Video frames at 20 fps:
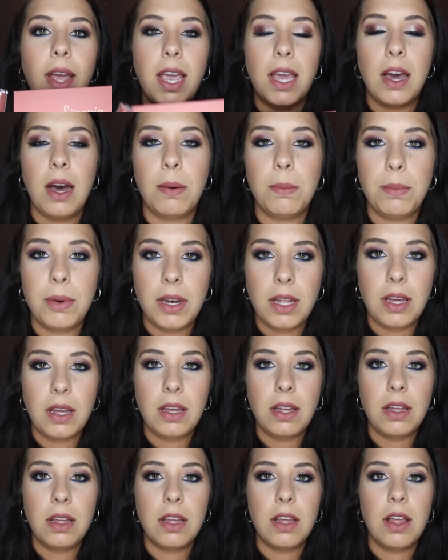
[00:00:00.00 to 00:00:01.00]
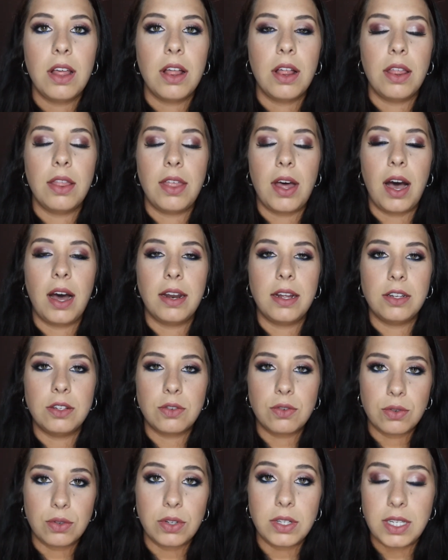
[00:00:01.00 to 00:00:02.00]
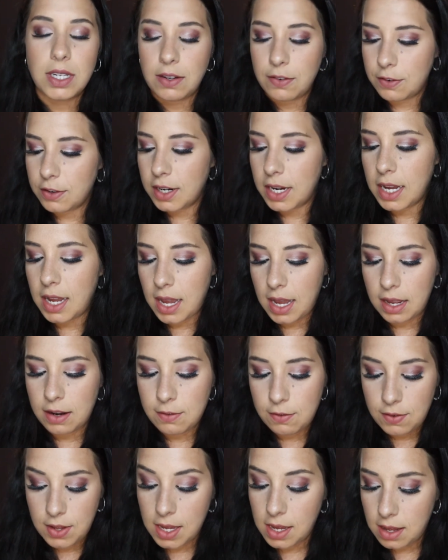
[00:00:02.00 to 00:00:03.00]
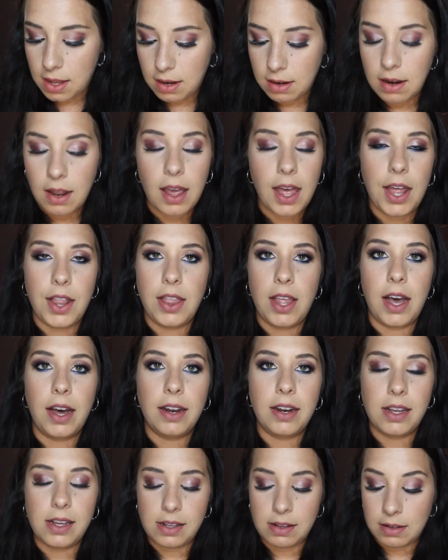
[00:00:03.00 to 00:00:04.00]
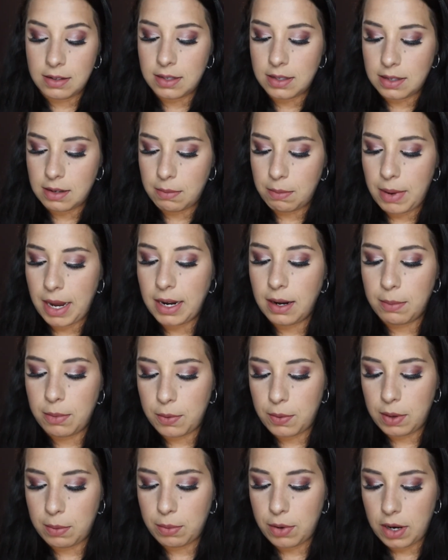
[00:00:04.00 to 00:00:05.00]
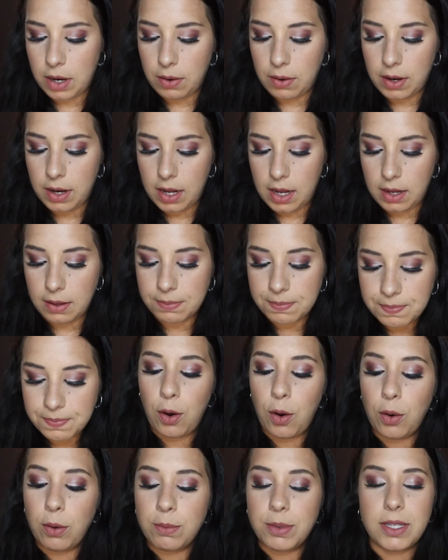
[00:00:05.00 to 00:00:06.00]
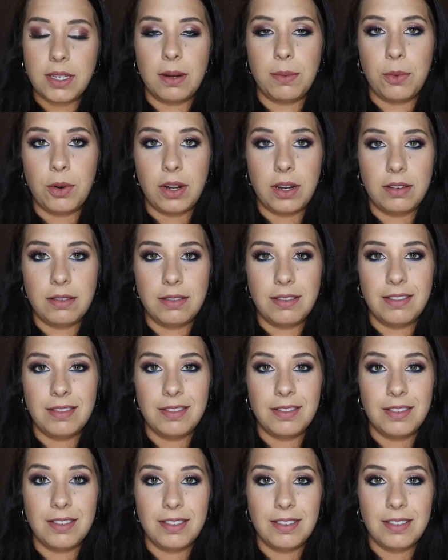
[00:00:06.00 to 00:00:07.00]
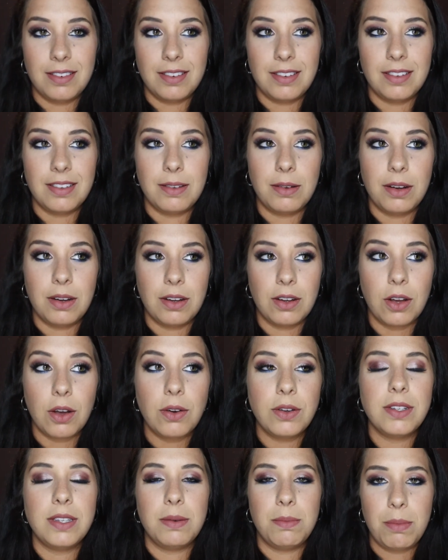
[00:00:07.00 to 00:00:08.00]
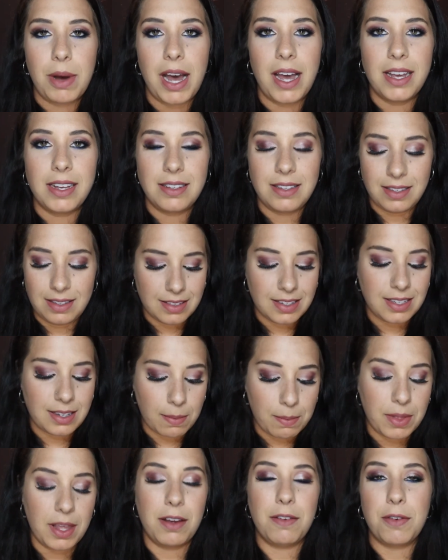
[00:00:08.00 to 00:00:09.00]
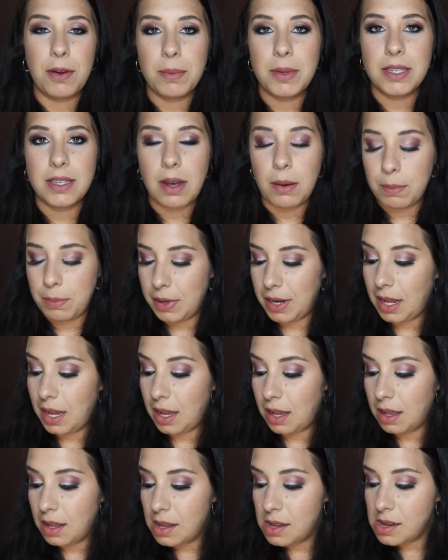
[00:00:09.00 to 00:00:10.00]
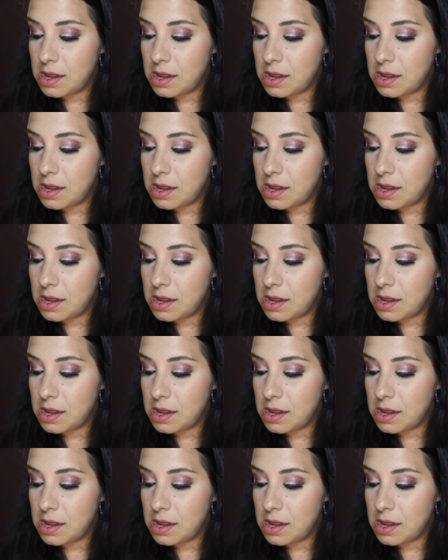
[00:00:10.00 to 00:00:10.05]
a company that is cruelty free and vegan, and that is my number one priority. I hope someone goes and buys something from this company